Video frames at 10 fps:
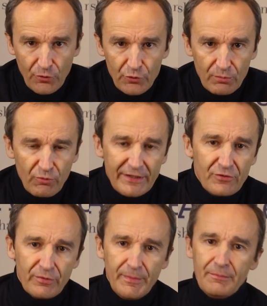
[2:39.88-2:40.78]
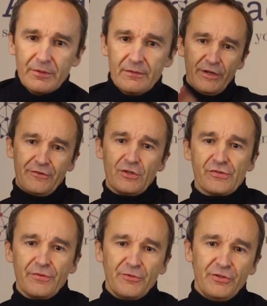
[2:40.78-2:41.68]
for your brain to remember.
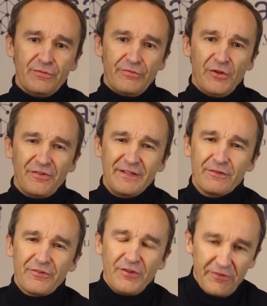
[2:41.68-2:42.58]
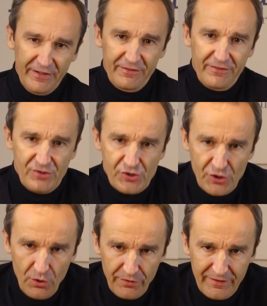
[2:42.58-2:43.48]
Research from the University of Sussex
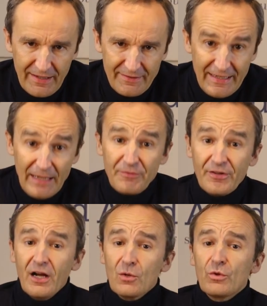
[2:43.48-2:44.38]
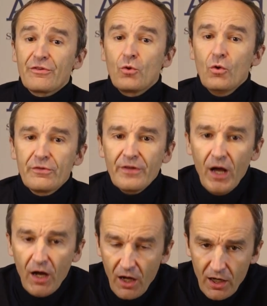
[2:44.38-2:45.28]
shows that names are what's called
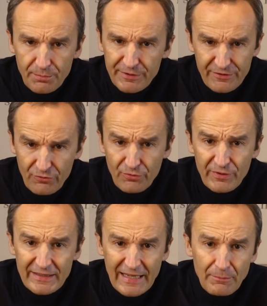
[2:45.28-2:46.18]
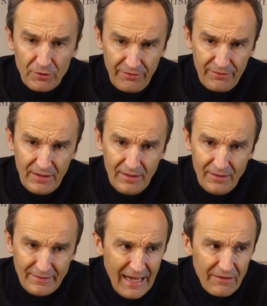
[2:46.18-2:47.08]
arbitrary labels.
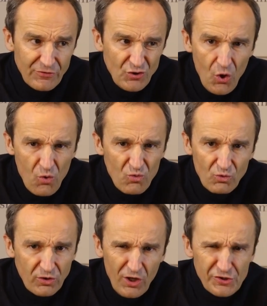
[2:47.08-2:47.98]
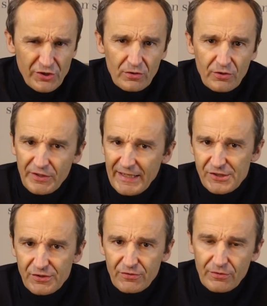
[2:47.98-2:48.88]
They have no logical
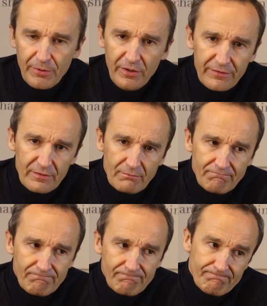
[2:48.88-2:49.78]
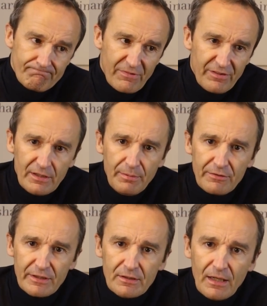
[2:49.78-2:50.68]
connection to the person. Think
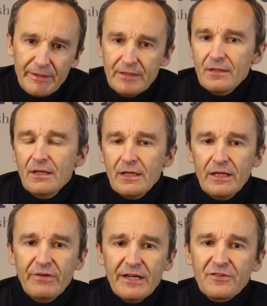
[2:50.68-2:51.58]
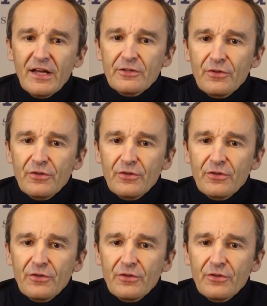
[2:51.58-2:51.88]
about it. I mean, if I tell